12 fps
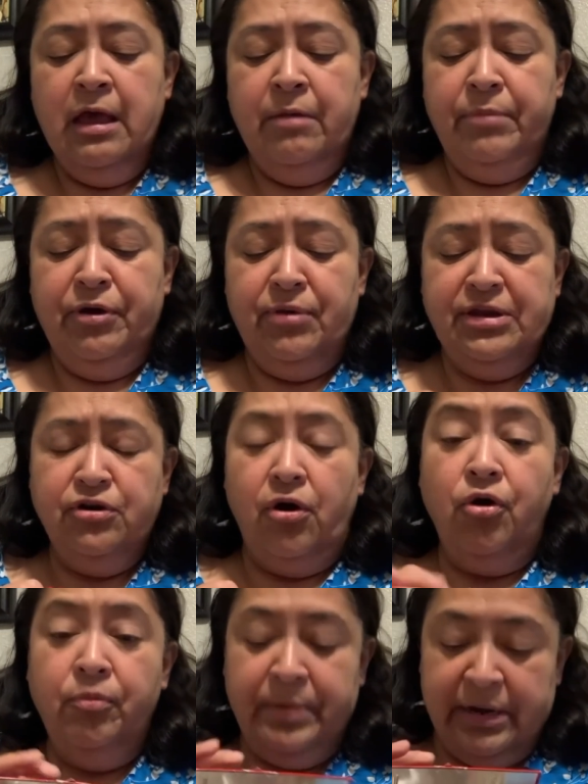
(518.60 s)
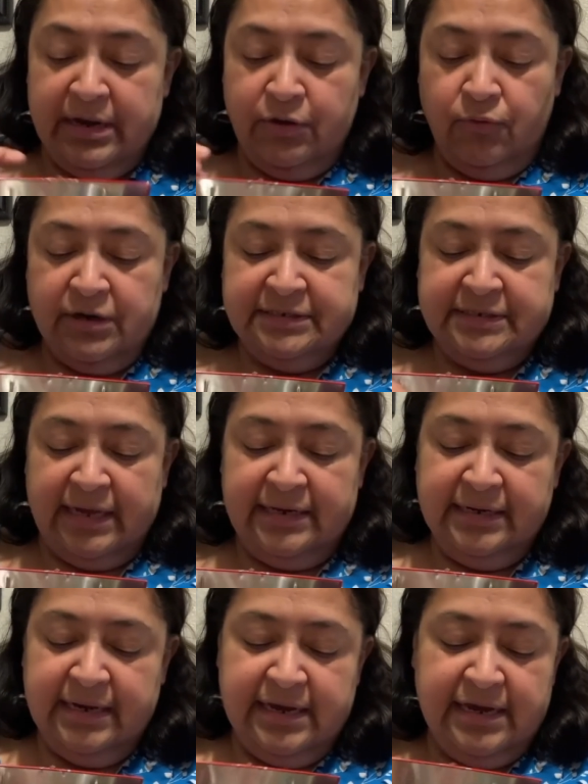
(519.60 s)
But when you open it, we're
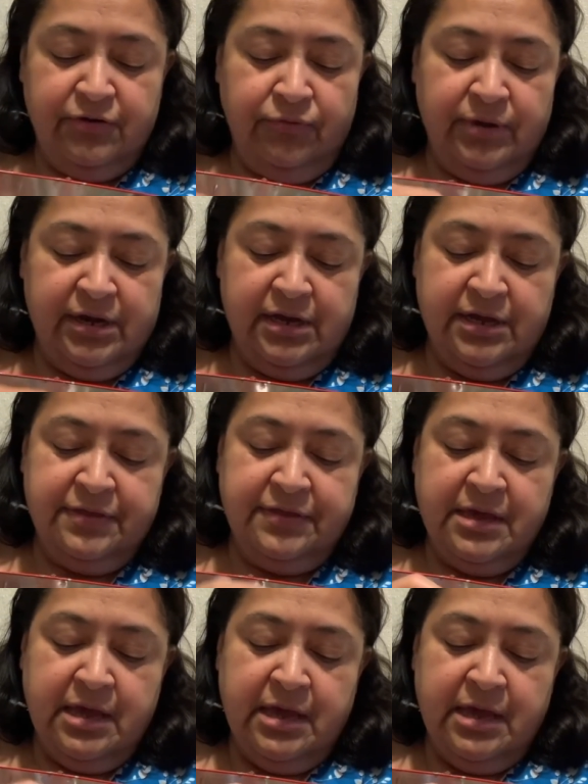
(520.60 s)
selling it with